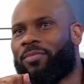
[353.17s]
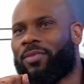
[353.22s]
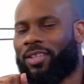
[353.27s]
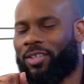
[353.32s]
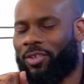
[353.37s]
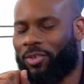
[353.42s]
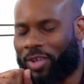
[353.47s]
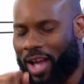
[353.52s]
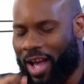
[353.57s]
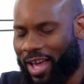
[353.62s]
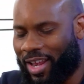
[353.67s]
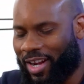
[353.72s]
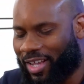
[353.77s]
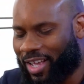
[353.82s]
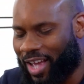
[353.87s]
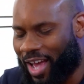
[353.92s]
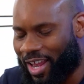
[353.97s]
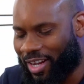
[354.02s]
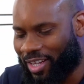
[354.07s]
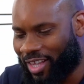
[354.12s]
you kind
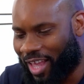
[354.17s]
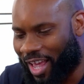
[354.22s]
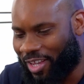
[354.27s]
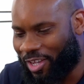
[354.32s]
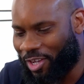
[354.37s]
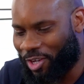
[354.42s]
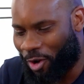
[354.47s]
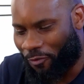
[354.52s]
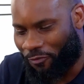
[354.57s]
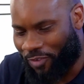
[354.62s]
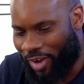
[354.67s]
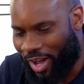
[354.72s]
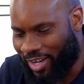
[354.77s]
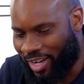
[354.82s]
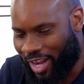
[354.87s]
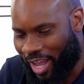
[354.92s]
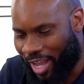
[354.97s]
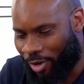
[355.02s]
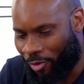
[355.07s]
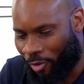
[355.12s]
of gotta
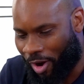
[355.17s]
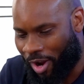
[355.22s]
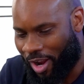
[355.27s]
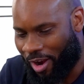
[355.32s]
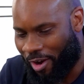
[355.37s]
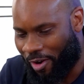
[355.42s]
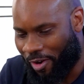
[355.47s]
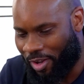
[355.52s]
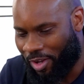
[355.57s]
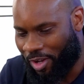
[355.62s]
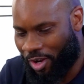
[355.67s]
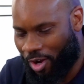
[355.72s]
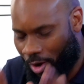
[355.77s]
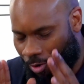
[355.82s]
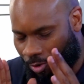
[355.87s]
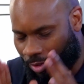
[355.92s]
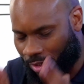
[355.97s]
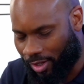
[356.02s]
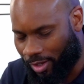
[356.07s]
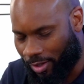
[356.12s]
find that gray area.
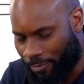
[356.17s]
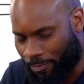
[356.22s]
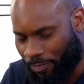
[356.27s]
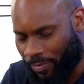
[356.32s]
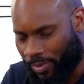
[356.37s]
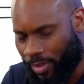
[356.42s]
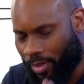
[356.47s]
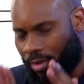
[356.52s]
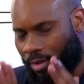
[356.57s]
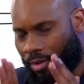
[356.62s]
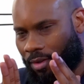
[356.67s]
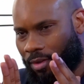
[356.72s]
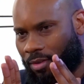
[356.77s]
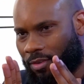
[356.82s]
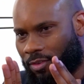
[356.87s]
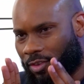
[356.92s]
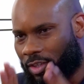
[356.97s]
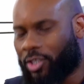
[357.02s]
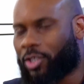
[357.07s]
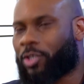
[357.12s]
Okay,
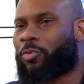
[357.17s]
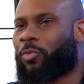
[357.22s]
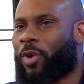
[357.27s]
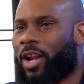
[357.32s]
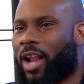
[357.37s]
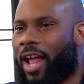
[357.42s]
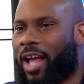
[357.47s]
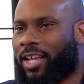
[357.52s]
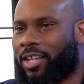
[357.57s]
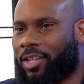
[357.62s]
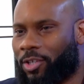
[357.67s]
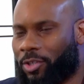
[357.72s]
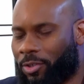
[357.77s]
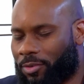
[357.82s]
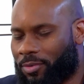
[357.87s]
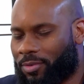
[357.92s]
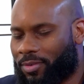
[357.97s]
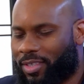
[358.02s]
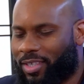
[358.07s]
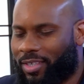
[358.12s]
this is what I can
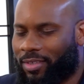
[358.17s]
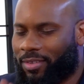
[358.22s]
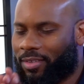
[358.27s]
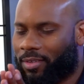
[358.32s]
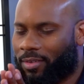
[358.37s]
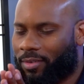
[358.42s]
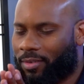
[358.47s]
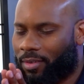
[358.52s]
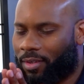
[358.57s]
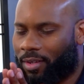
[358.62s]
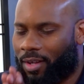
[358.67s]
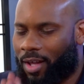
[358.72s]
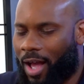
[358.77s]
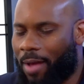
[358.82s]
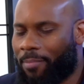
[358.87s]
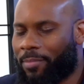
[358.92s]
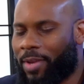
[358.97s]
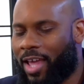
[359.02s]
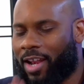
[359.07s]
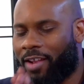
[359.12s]
do. And
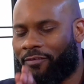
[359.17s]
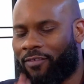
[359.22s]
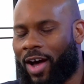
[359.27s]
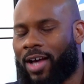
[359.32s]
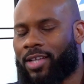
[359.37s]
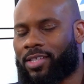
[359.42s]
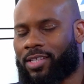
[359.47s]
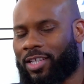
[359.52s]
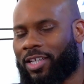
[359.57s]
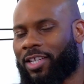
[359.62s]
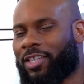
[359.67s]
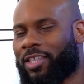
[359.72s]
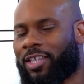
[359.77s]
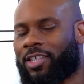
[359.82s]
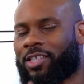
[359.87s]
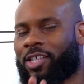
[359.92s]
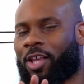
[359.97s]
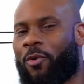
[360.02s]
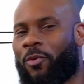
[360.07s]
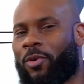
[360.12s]
I'm not advising anything
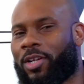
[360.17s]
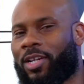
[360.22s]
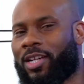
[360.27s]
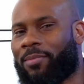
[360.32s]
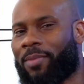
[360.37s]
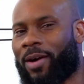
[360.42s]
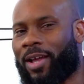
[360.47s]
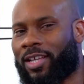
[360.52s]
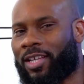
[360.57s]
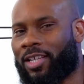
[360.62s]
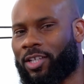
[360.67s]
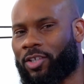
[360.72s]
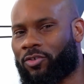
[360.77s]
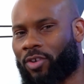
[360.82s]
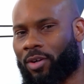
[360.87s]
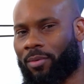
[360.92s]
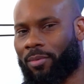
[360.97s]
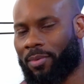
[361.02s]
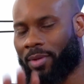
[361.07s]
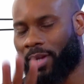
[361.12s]
because I don't want anybody to get in
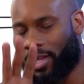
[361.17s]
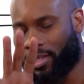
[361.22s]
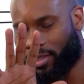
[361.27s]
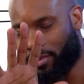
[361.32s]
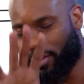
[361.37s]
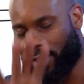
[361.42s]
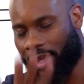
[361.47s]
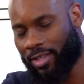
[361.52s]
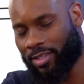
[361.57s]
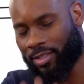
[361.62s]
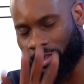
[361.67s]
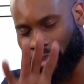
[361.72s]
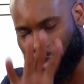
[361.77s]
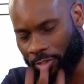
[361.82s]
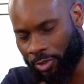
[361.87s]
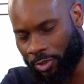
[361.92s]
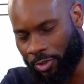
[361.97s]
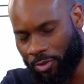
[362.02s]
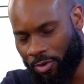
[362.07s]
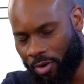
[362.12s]
trouble. But as a
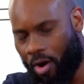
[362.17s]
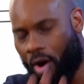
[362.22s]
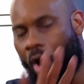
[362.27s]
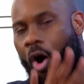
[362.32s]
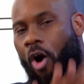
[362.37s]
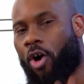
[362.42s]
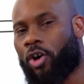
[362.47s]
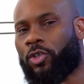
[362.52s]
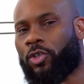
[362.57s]
dude, all